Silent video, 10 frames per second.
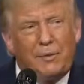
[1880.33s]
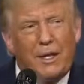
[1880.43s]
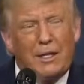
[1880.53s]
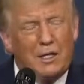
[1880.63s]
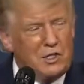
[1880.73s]

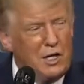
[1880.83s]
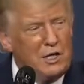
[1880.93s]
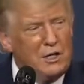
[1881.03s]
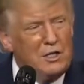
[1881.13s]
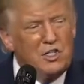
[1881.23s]
And they said,
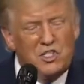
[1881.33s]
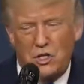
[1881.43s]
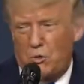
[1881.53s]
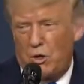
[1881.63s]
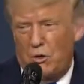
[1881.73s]

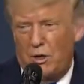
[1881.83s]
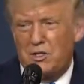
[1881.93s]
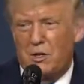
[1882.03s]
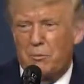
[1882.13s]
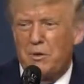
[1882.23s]
zero. I
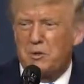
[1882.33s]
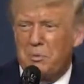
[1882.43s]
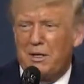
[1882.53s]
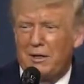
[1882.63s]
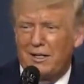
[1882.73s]
said, must
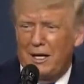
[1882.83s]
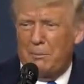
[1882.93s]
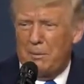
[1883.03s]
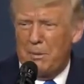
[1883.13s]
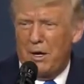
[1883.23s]
be a little
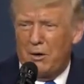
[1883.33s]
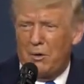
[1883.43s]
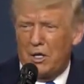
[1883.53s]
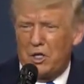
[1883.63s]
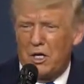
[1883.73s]
bit better,
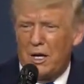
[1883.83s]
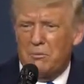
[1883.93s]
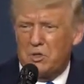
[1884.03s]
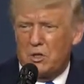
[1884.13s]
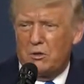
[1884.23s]
right? The
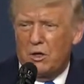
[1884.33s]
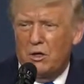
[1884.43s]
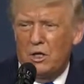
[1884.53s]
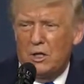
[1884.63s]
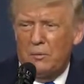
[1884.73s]
name zero.
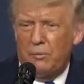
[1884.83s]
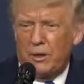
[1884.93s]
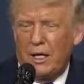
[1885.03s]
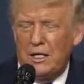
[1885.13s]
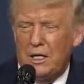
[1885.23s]

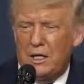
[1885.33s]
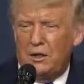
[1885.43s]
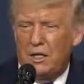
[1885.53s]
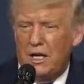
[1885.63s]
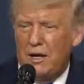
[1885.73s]
And
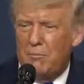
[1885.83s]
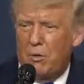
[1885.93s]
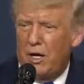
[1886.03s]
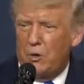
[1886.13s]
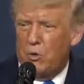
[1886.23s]
yet the name
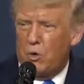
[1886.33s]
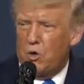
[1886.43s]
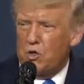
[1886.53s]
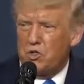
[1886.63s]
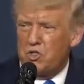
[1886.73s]
brand will
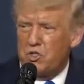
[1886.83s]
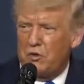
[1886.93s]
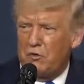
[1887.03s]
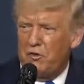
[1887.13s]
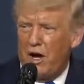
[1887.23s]

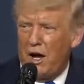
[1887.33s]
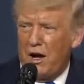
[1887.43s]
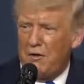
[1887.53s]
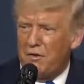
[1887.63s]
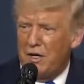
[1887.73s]
cost
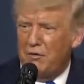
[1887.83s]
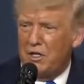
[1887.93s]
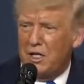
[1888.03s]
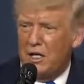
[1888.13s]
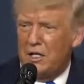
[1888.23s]
5 and
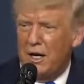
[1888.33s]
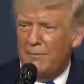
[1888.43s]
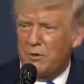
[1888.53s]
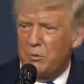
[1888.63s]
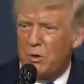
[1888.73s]
even 10
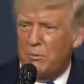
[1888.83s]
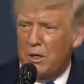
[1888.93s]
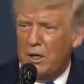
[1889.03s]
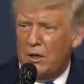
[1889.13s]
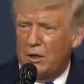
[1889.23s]
times more
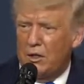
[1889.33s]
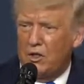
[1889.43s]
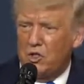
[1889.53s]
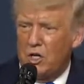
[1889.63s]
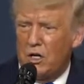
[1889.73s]
money than
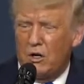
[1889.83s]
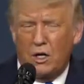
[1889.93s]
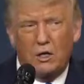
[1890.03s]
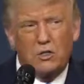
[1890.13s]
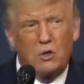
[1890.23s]
the
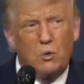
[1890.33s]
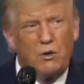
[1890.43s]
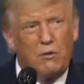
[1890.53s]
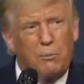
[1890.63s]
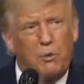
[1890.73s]
generic. So
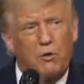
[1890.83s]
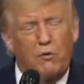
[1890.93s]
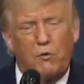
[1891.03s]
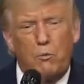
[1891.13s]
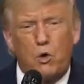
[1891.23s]
we've
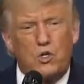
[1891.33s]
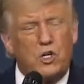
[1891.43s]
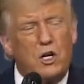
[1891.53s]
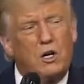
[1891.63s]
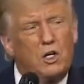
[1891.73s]
approved more
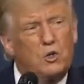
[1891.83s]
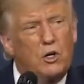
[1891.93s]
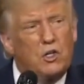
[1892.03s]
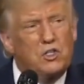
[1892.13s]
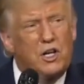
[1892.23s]
generic
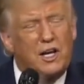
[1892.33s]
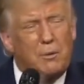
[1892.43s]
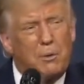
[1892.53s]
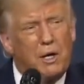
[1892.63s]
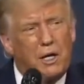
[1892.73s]
drugs than
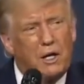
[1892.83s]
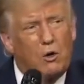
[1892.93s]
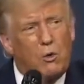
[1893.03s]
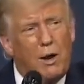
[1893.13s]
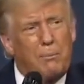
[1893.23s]
anybody at
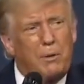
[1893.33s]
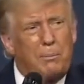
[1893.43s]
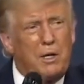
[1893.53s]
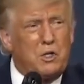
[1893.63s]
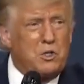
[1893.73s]
a rapid
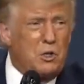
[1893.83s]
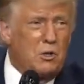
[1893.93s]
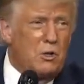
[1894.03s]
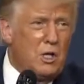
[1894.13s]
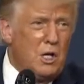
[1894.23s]
pace too.